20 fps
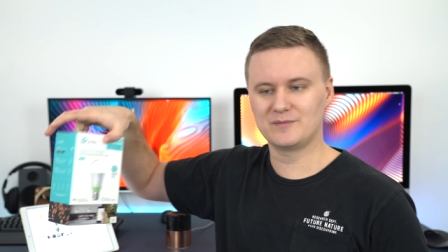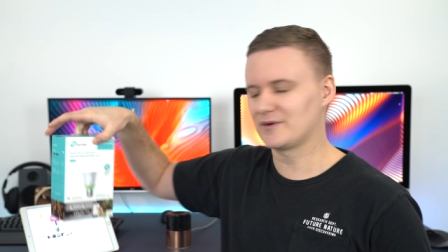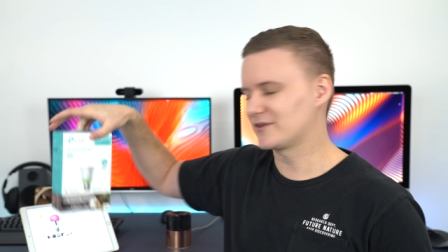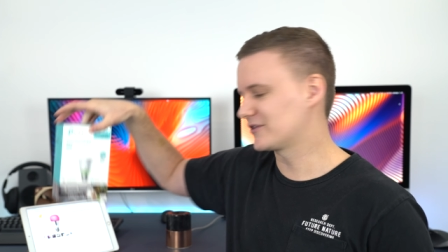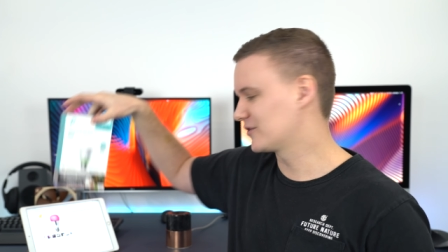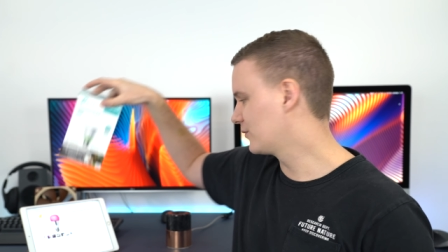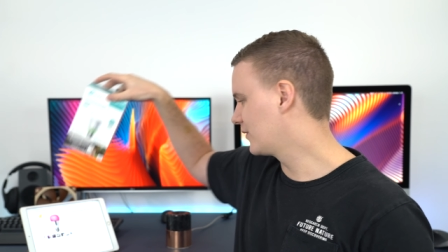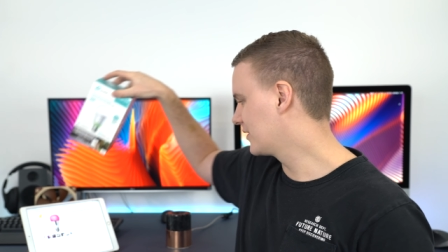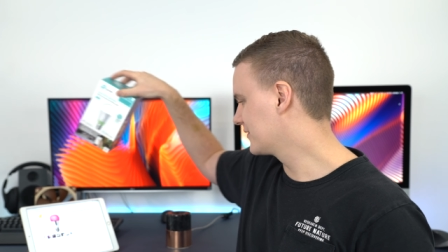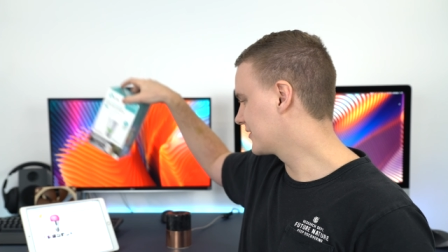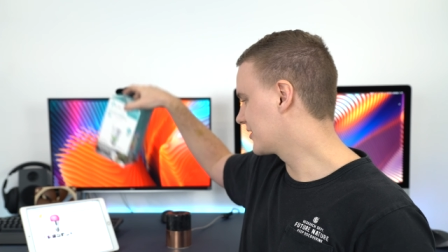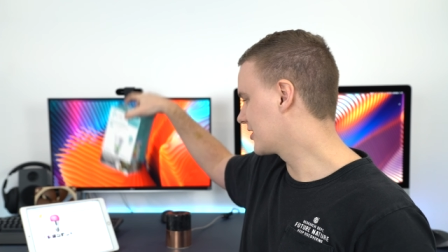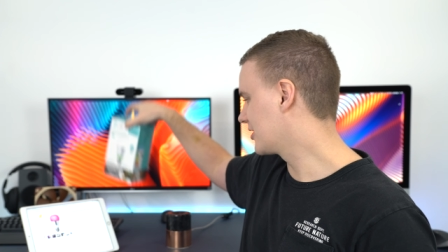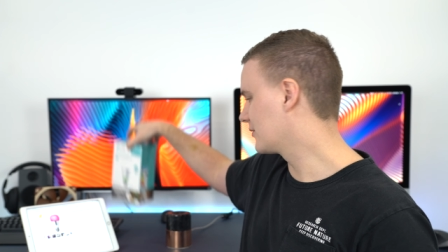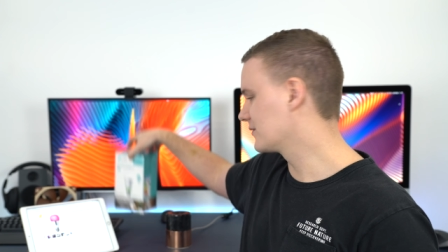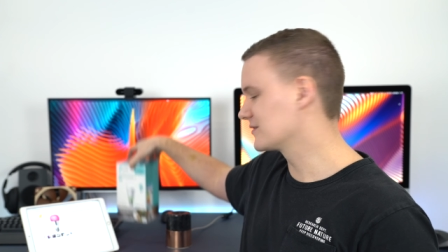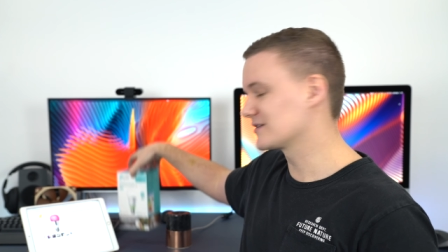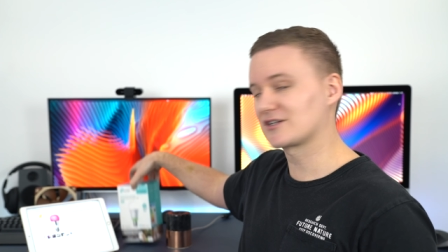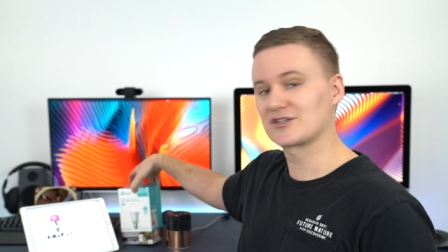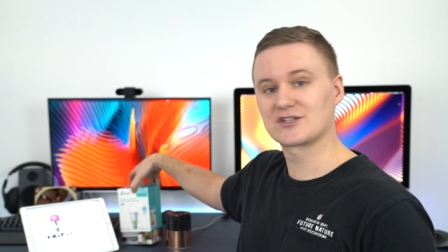But the one that I
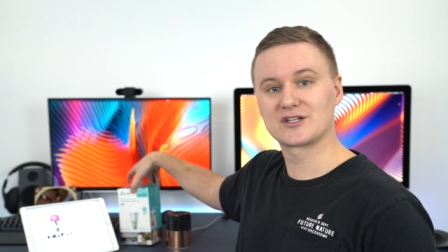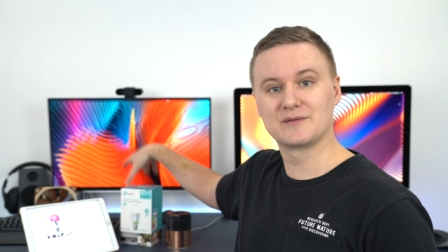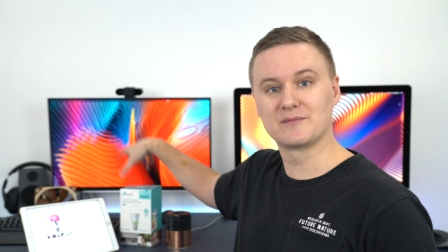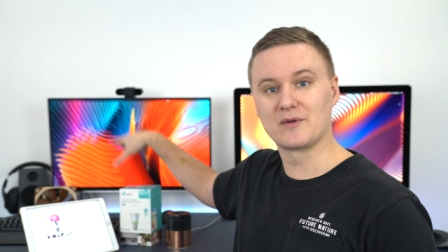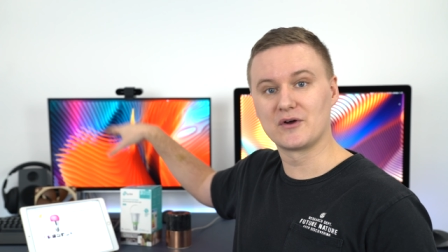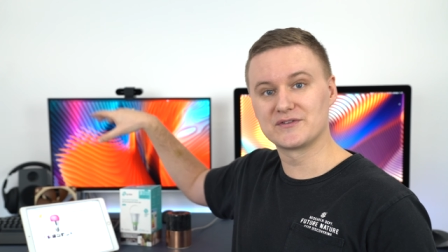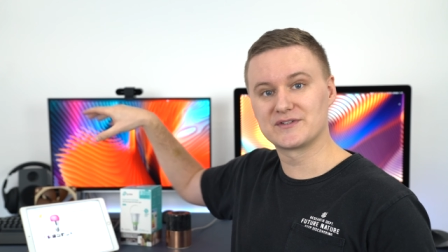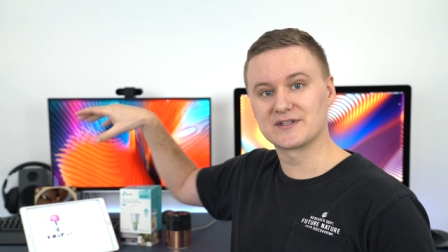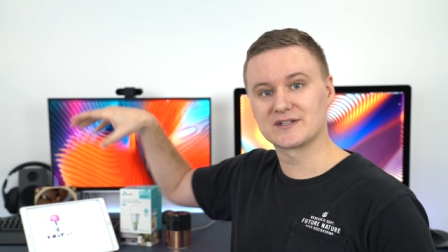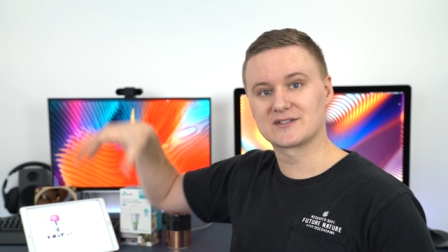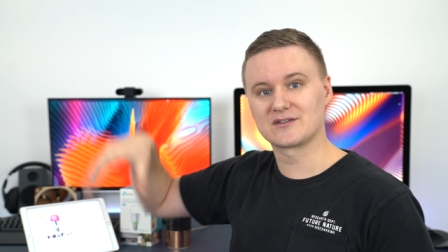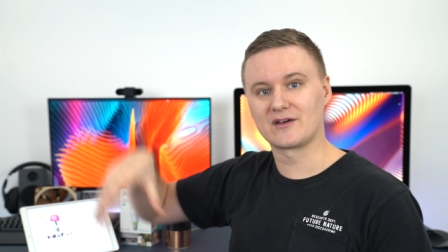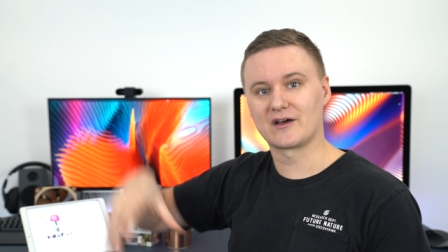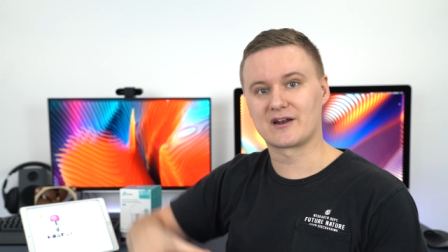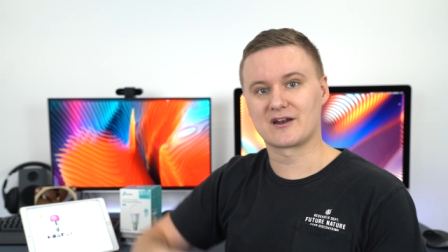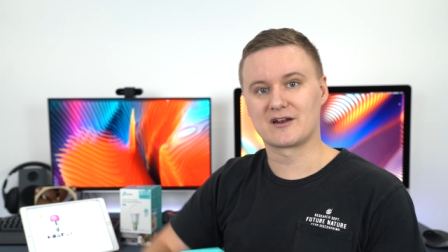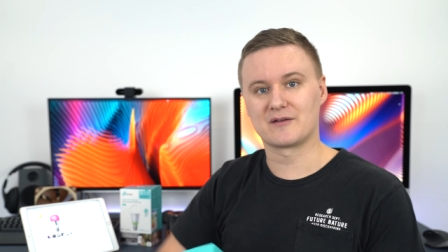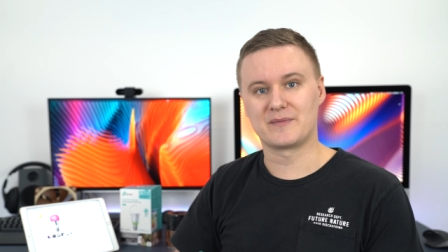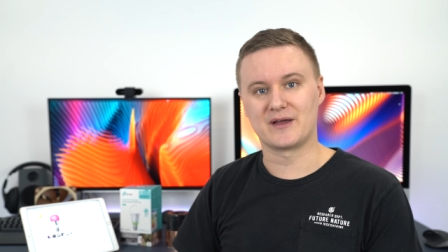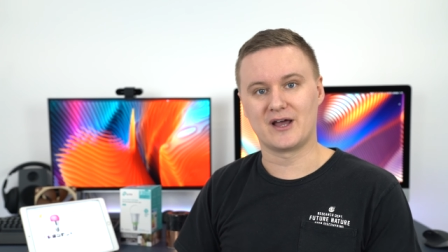was actually most
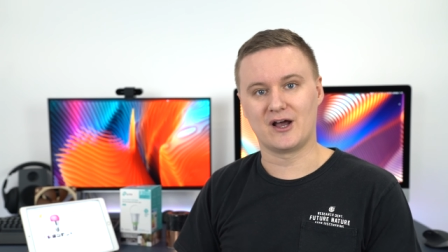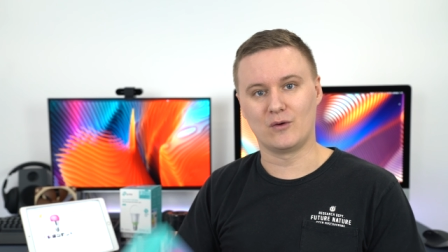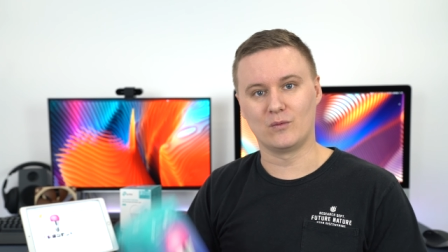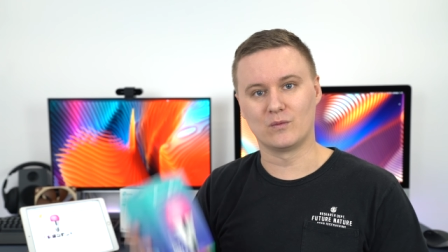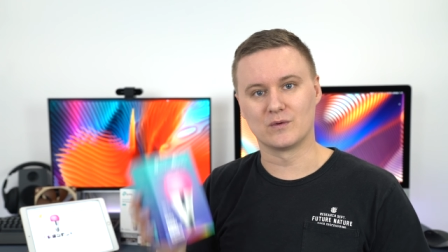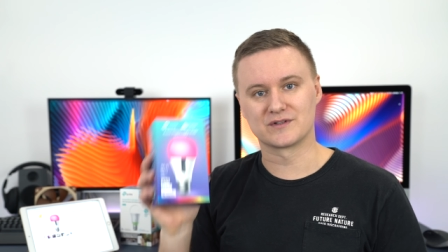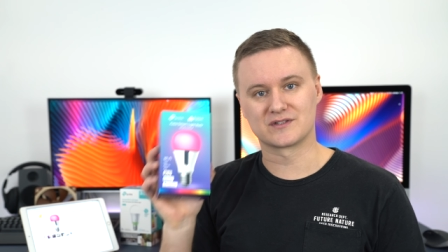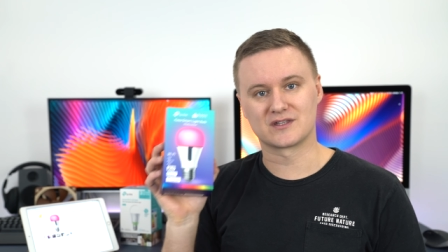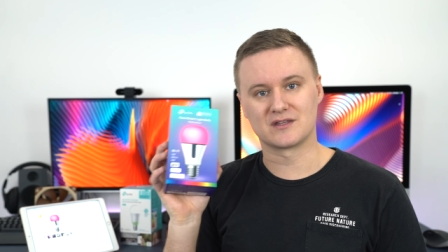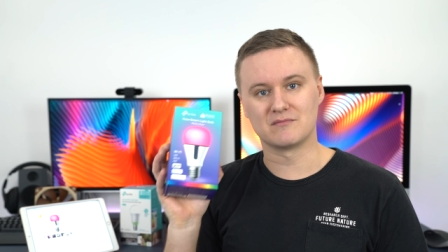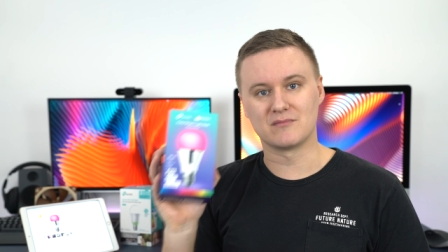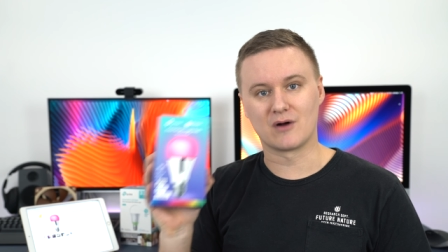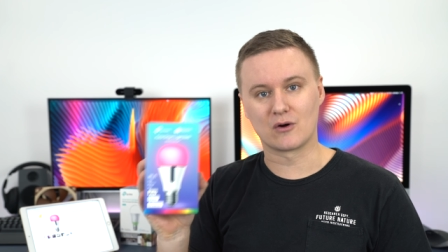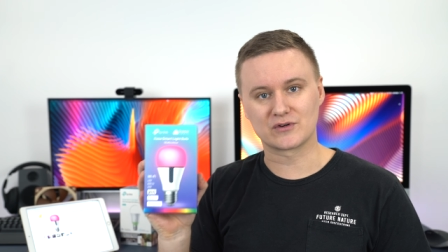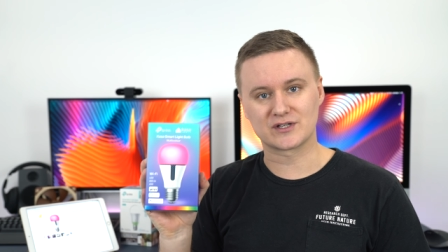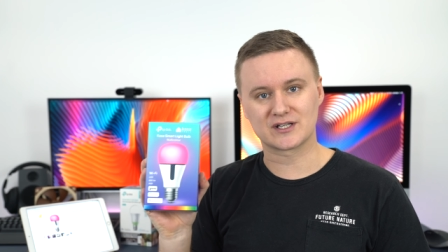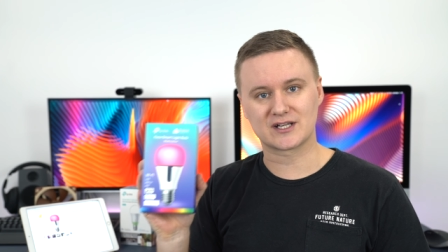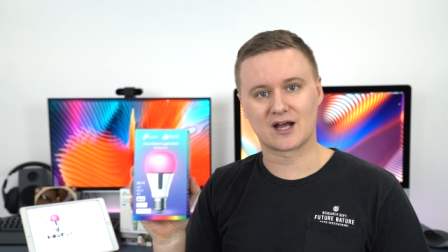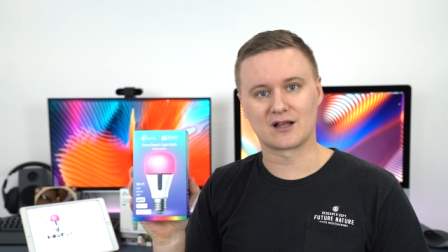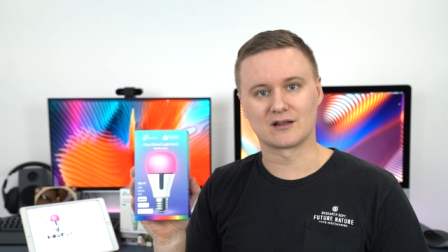excited about was the
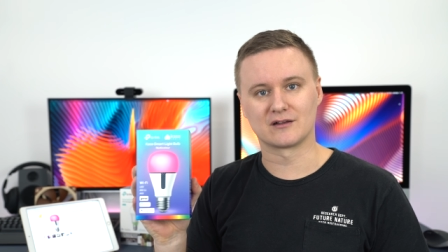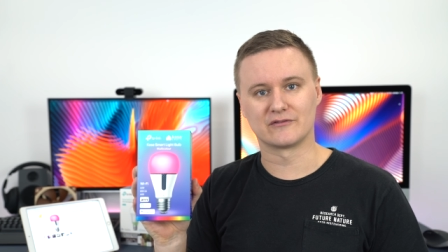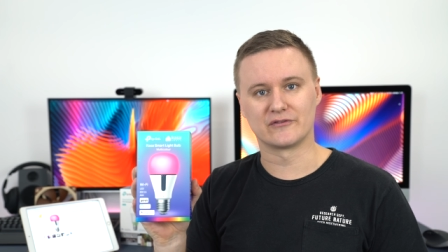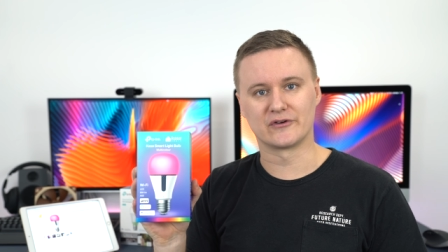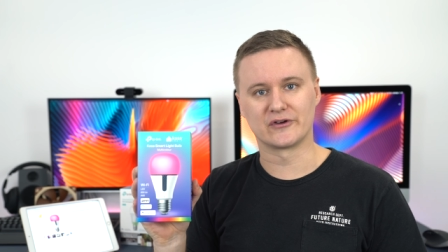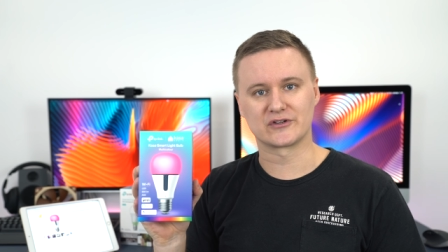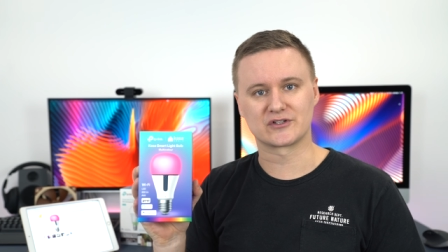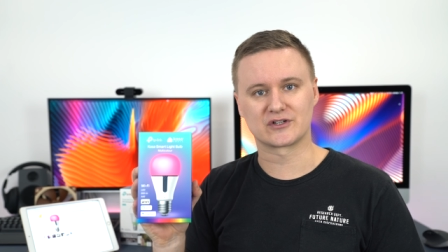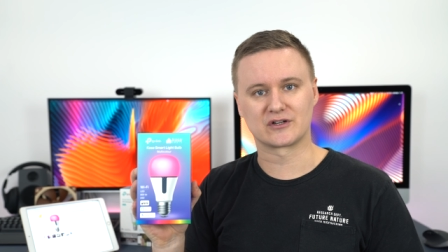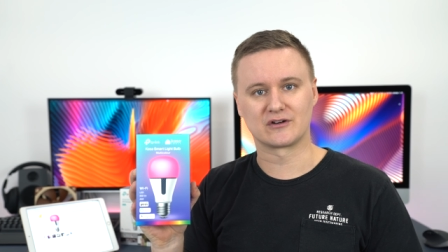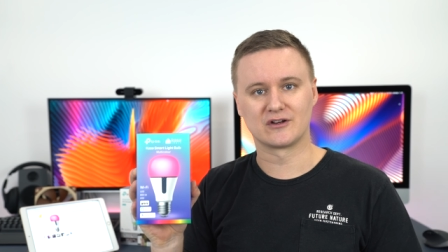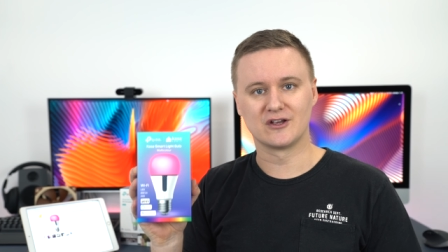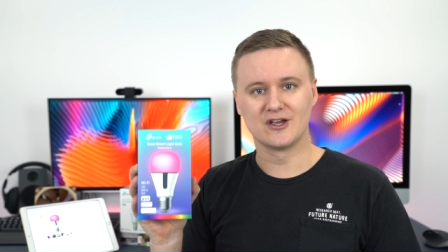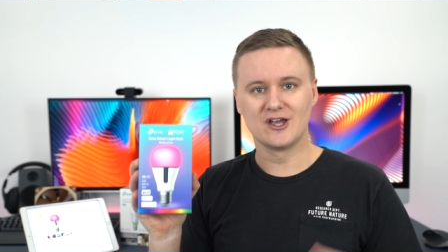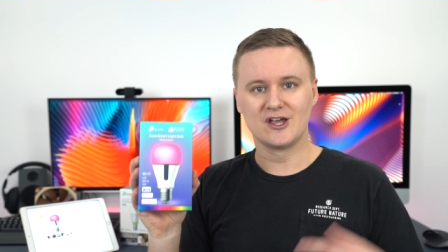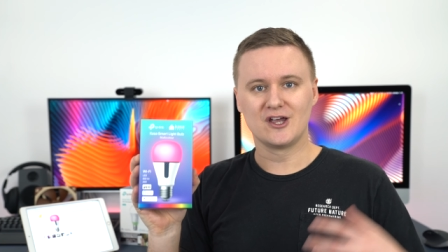multicolour version,